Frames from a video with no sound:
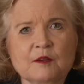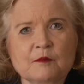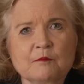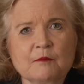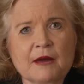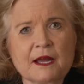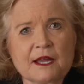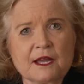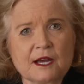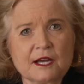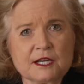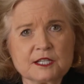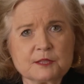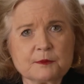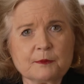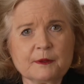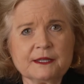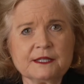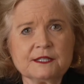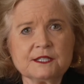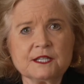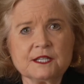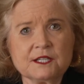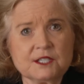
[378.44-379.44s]
My
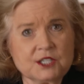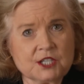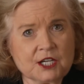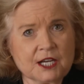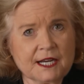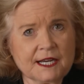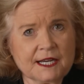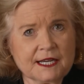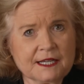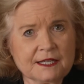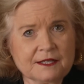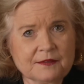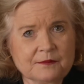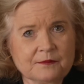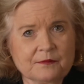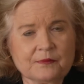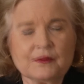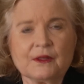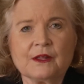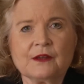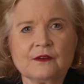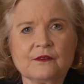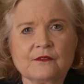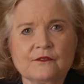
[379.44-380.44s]
husband, Jay,
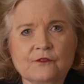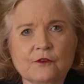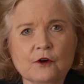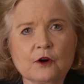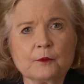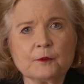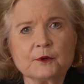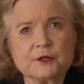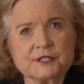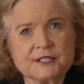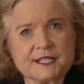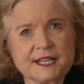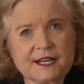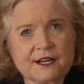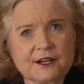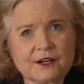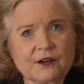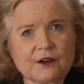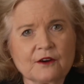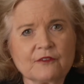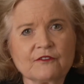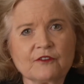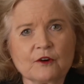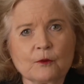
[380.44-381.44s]
former
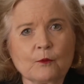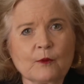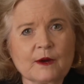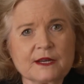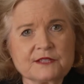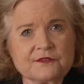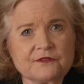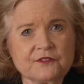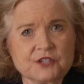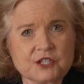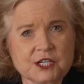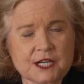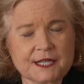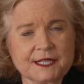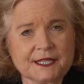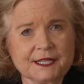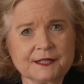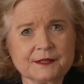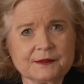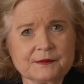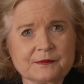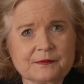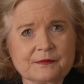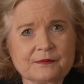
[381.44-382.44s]
senator from West
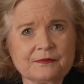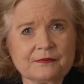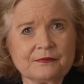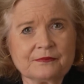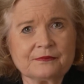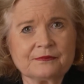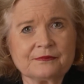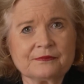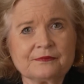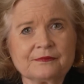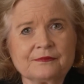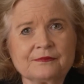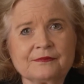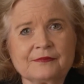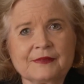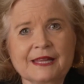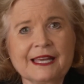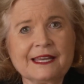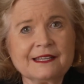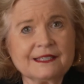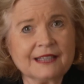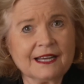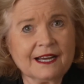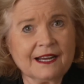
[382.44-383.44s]
Virginia,
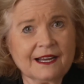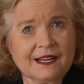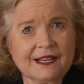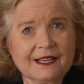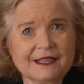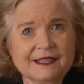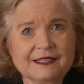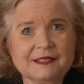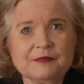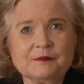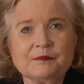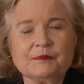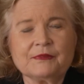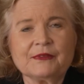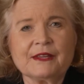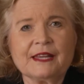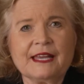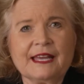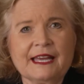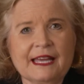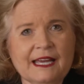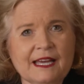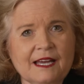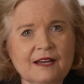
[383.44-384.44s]
and I
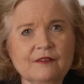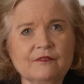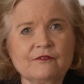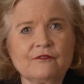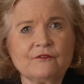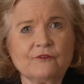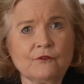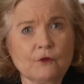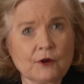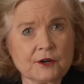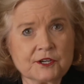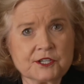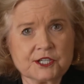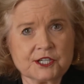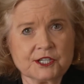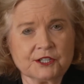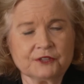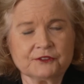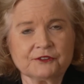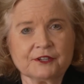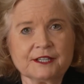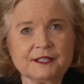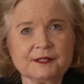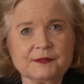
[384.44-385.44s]
have four
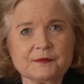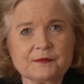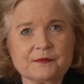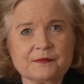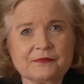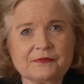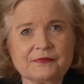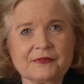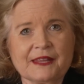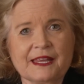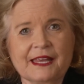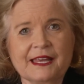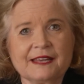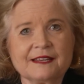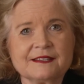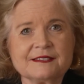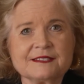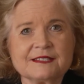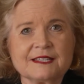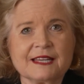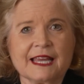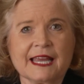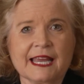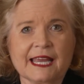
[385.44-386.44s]
children
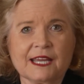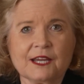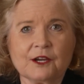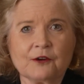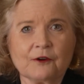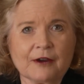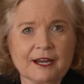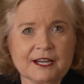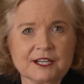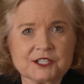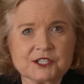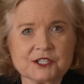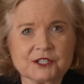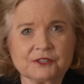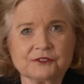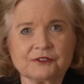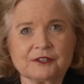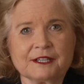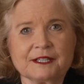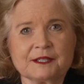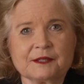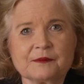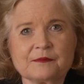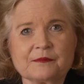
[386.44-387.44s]
and eight
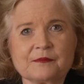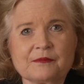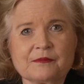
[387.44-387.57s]
grandchildren.